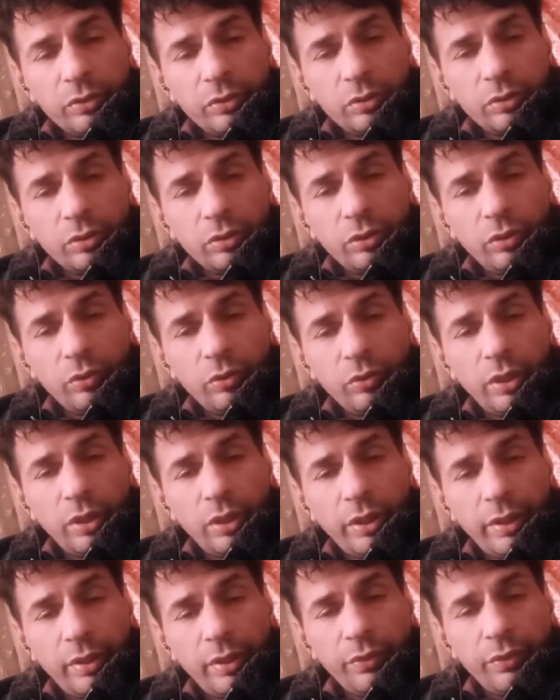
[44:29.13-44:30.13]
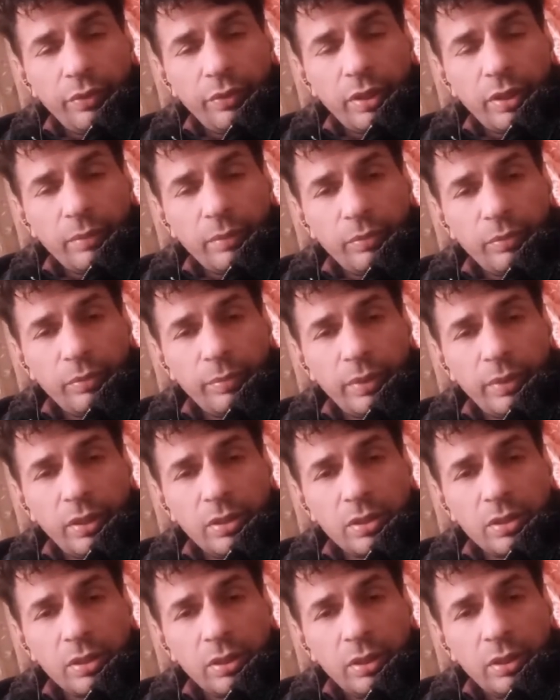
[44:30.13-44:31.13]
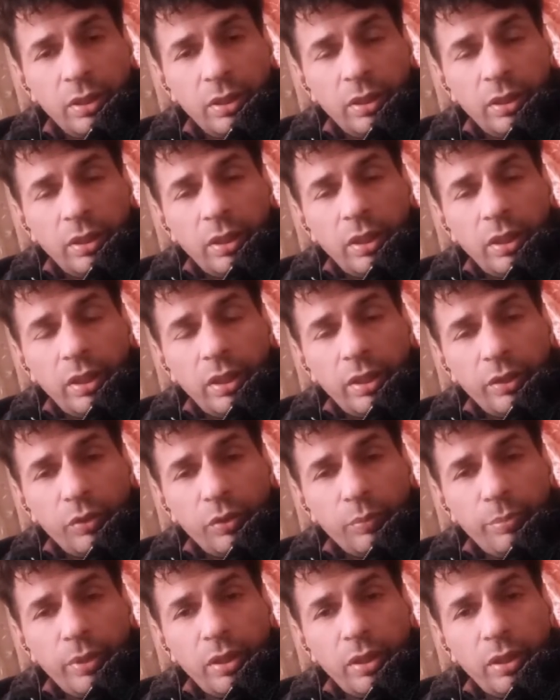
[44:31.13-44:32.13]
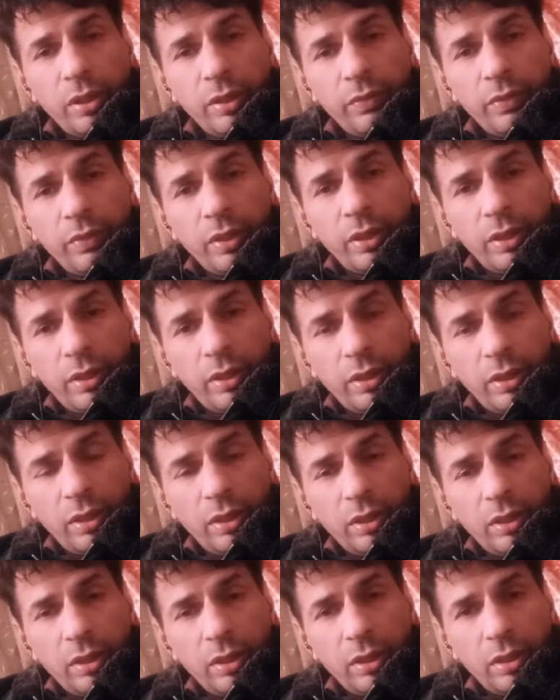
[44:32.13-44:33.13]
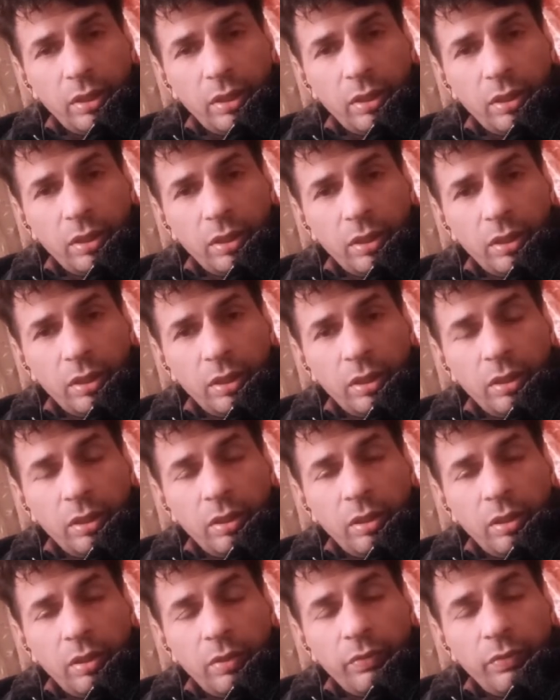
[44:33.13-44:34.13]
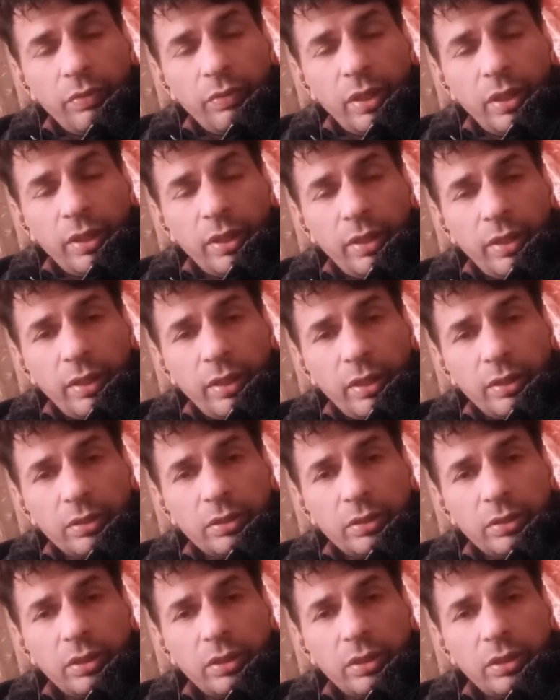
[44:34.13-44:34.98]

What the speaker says: You hate Nokia mobiles and you believe in Valentine's Day.